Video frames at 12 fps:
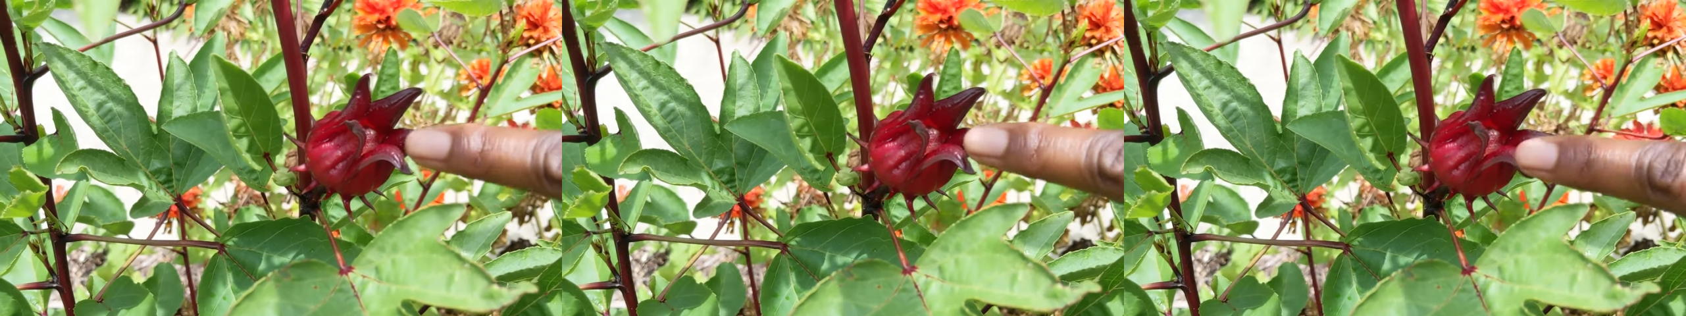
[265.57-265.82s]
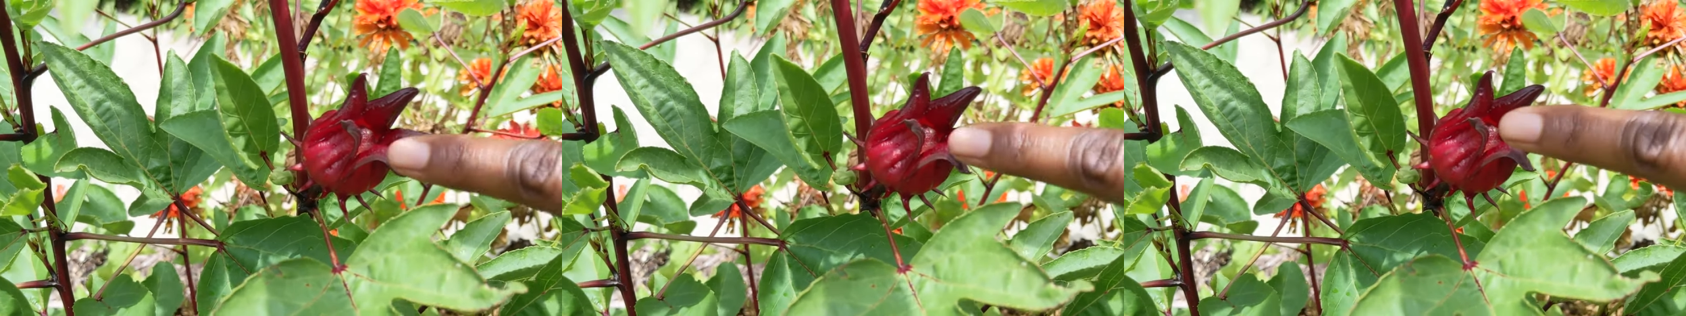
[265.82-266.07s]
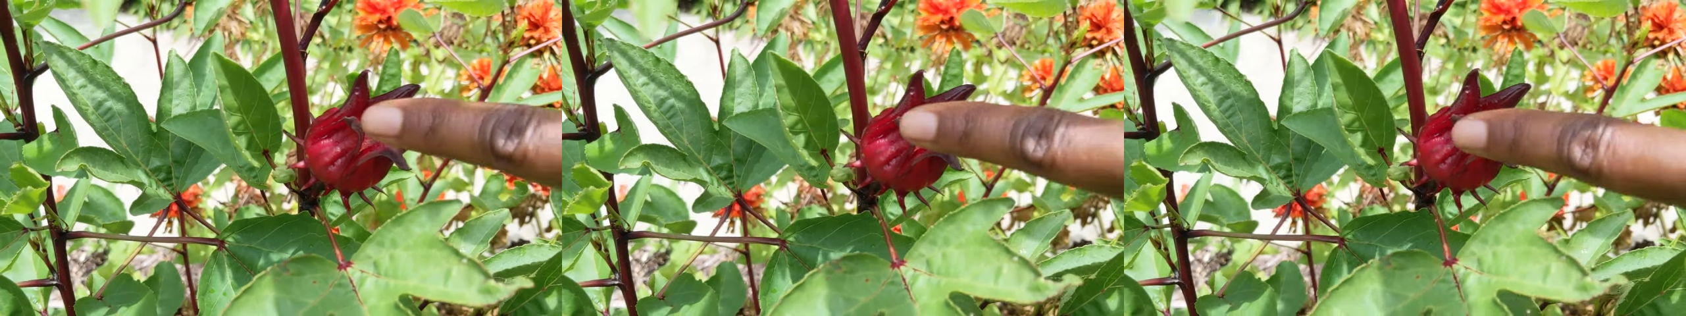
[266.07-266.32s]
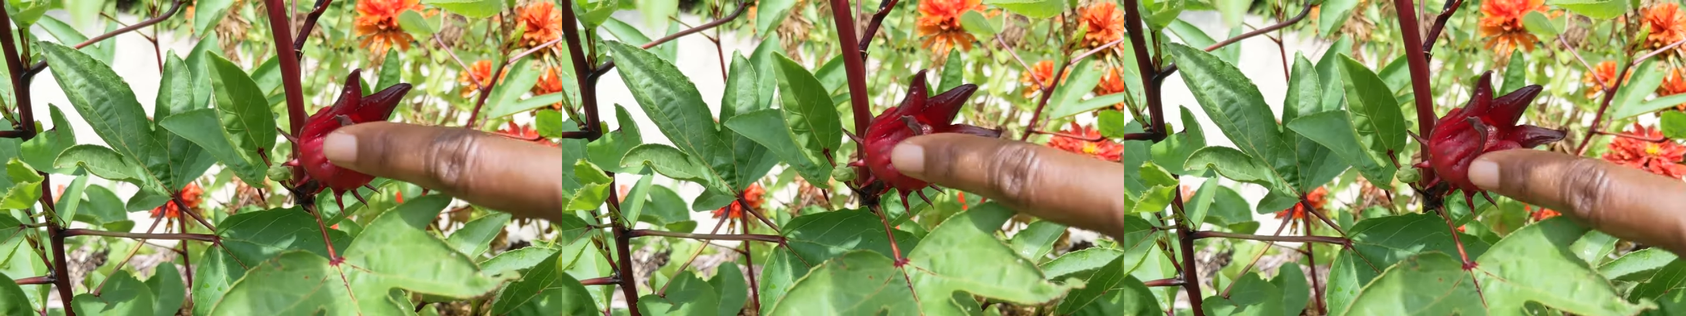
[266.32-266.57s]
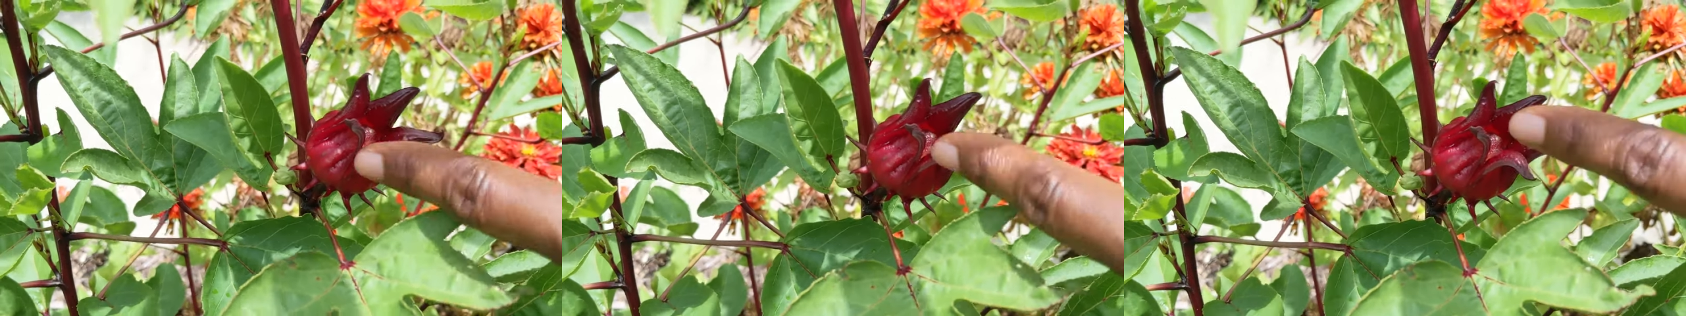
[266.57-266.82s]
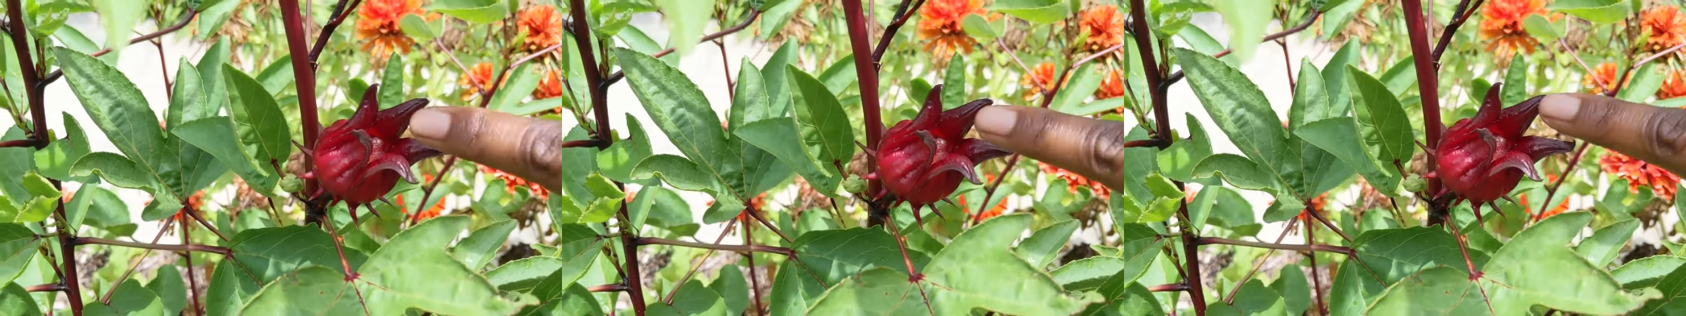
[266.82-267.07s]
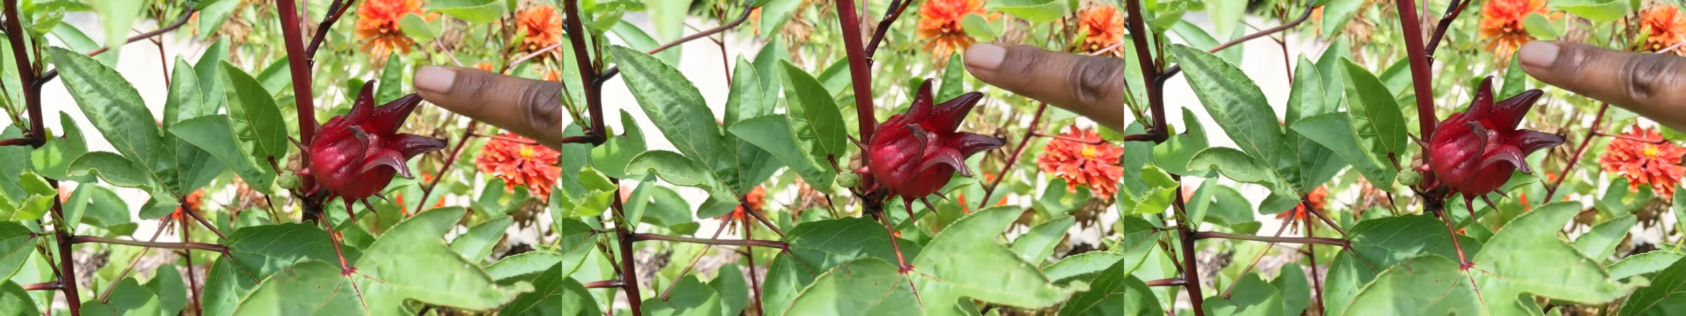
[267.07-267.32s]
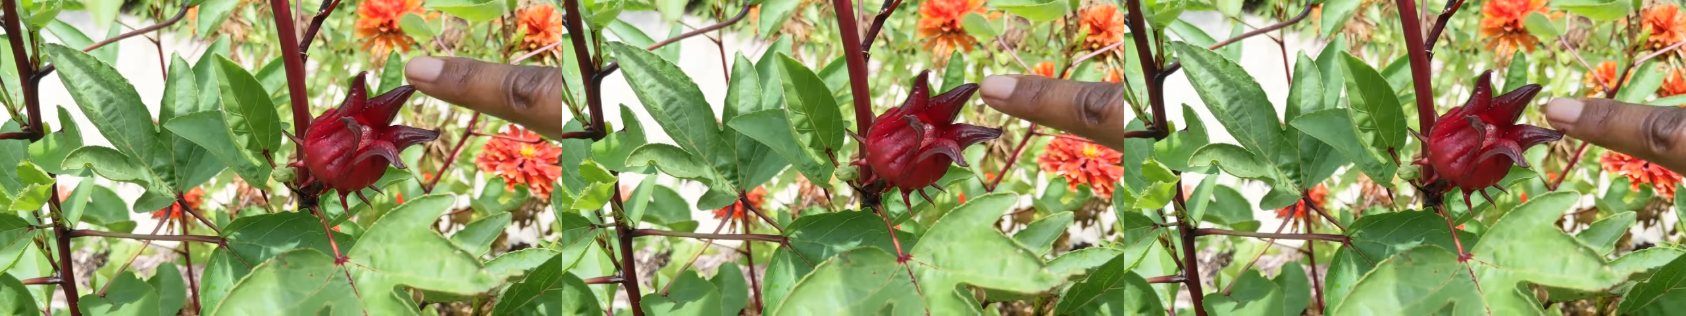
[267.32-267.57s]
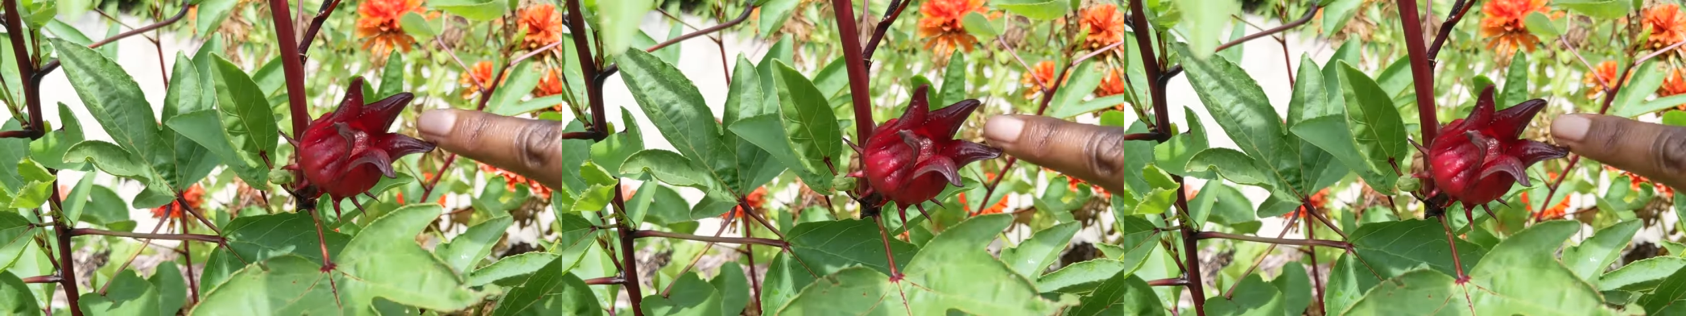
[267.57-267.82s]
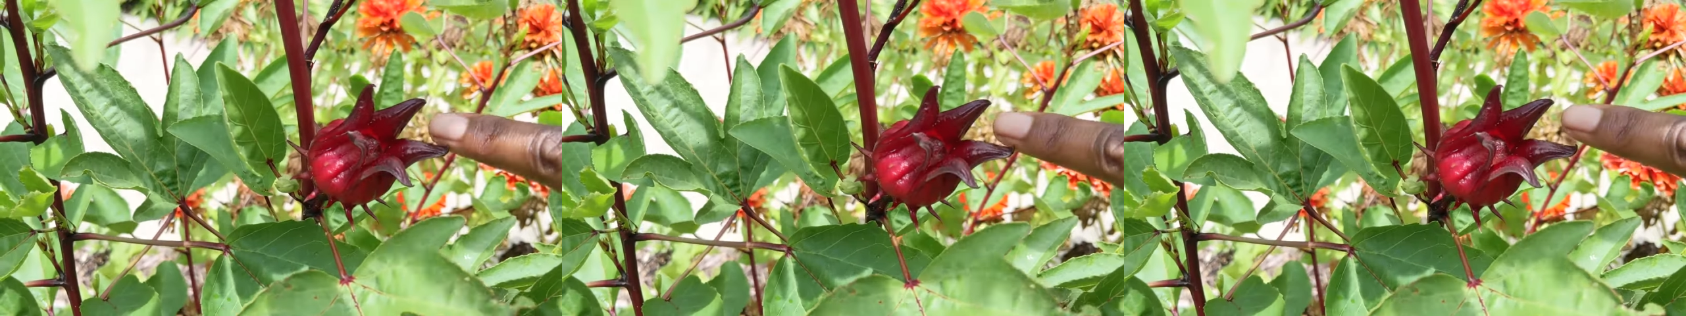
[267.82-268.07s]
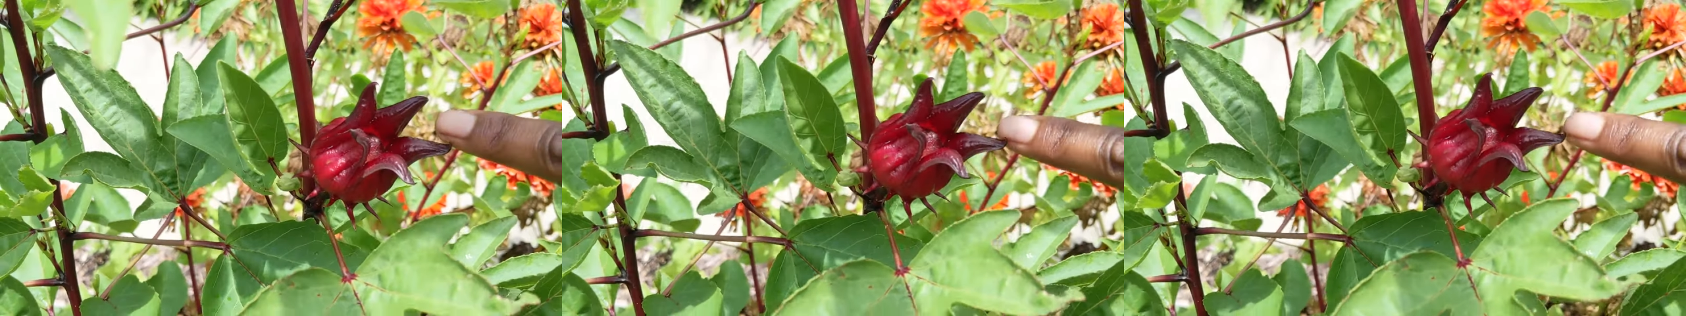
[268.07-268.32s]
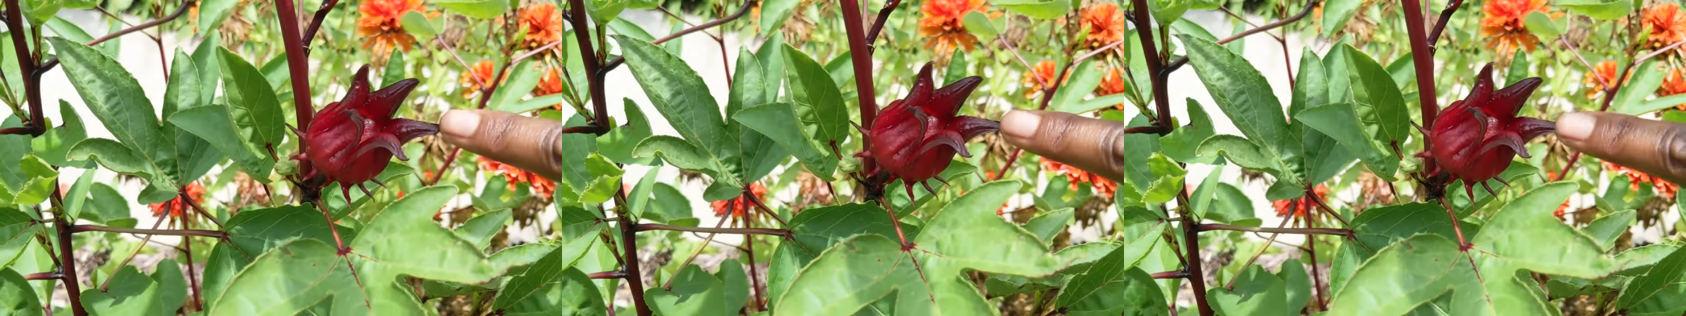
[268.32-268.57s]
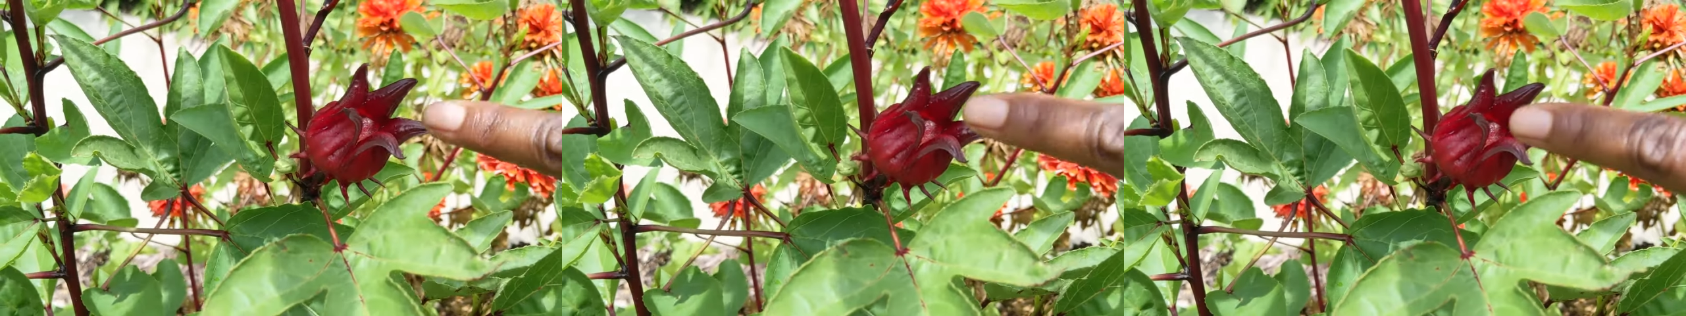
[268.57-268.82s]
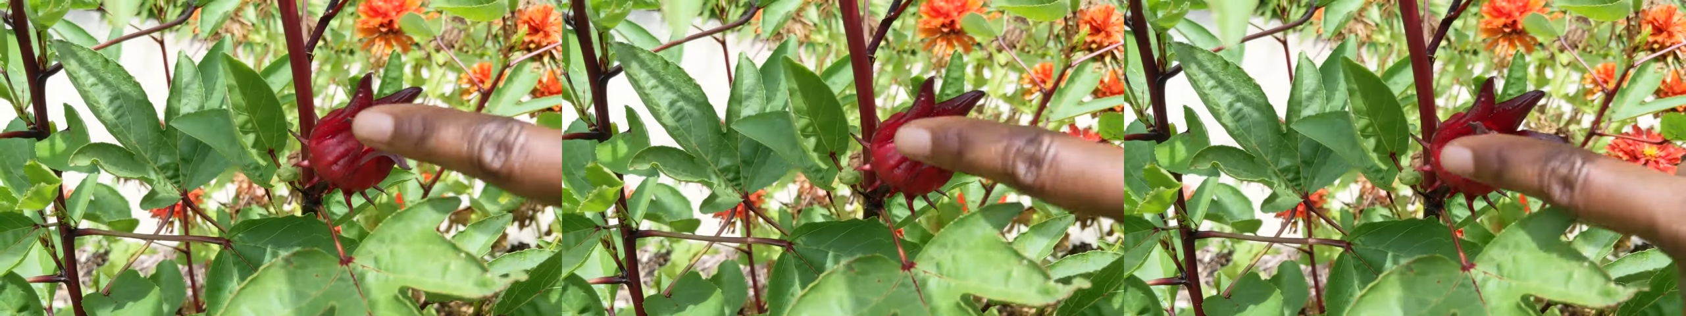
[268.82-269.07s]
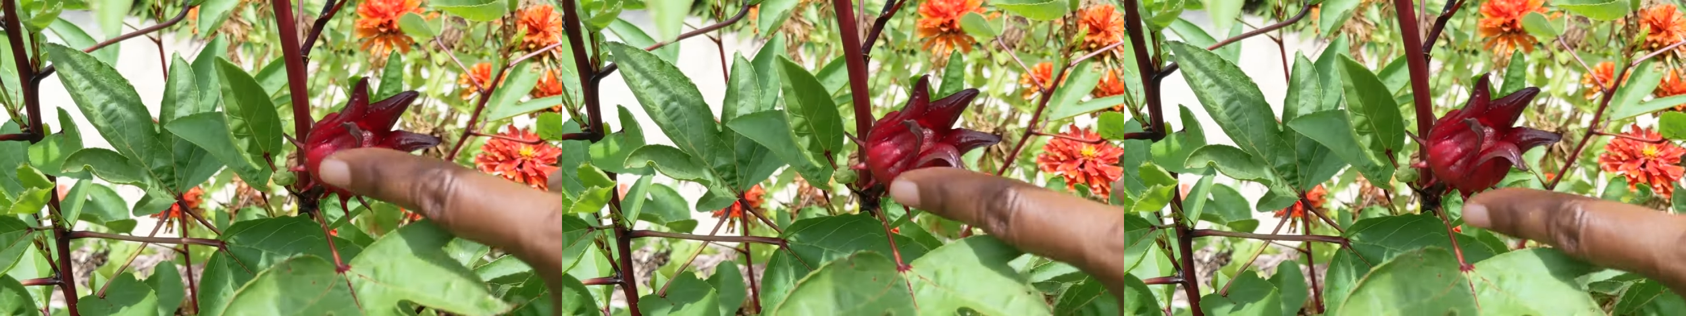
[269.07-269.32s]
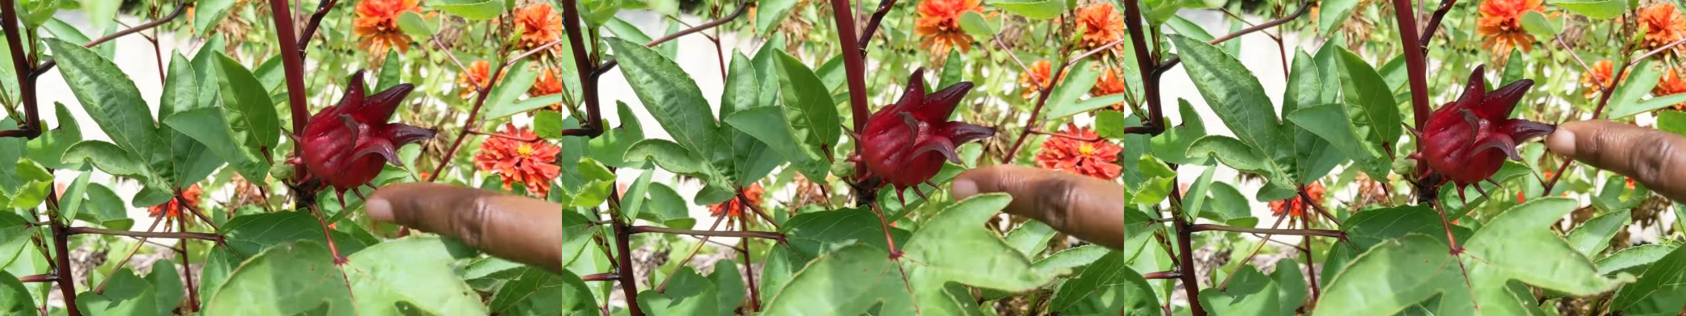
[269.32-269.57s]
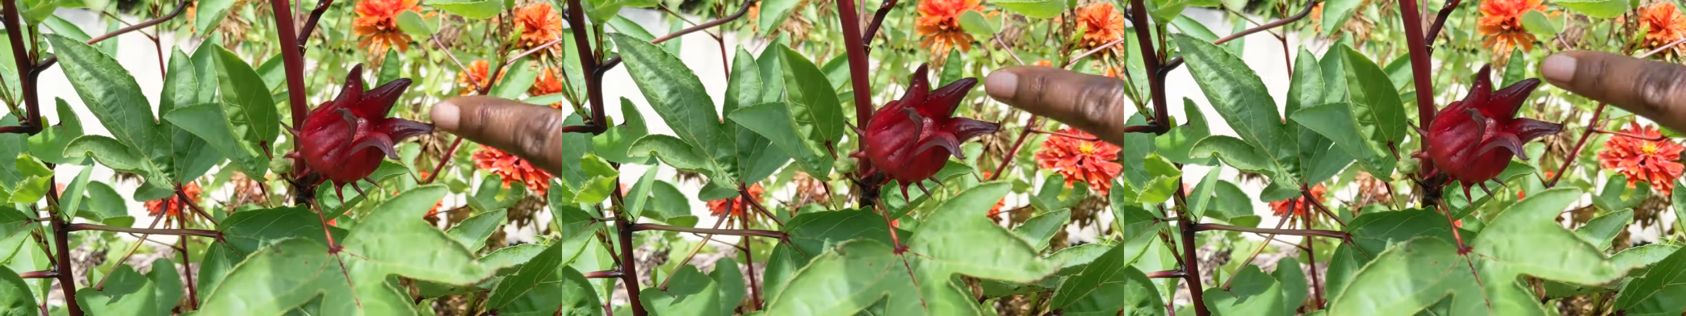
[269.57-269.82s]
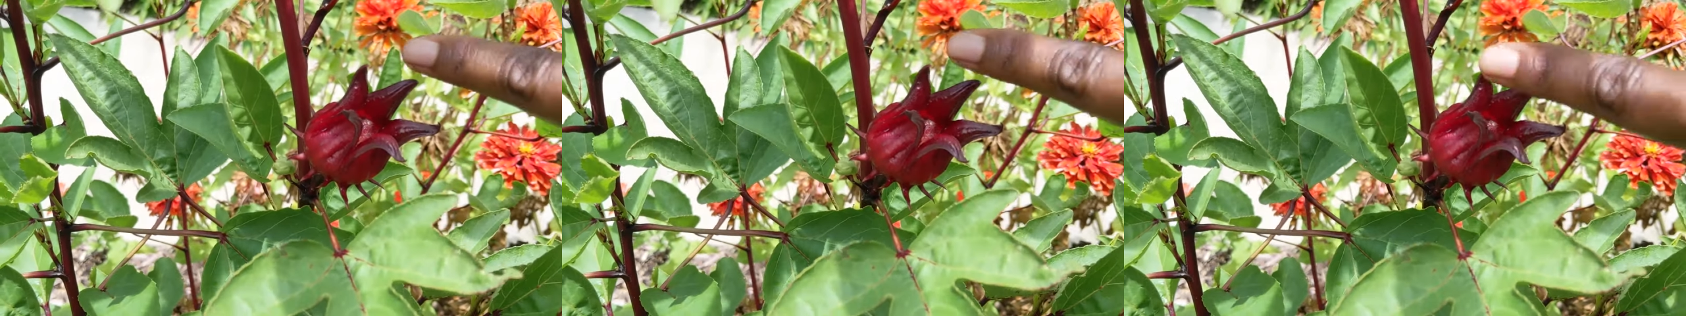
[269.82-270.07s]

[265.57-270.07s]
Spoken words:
Nobody's mouth can be seen.